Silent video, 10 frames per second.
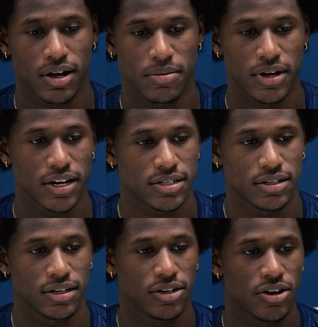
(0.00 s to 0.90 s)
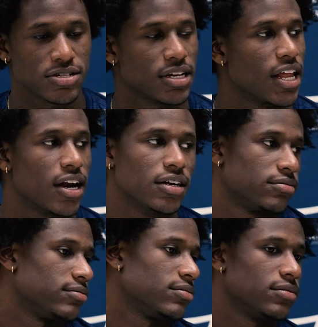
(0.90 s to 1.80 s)
I mean, it's a lot of
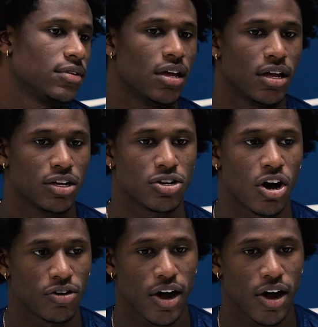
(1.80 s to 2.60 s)
talk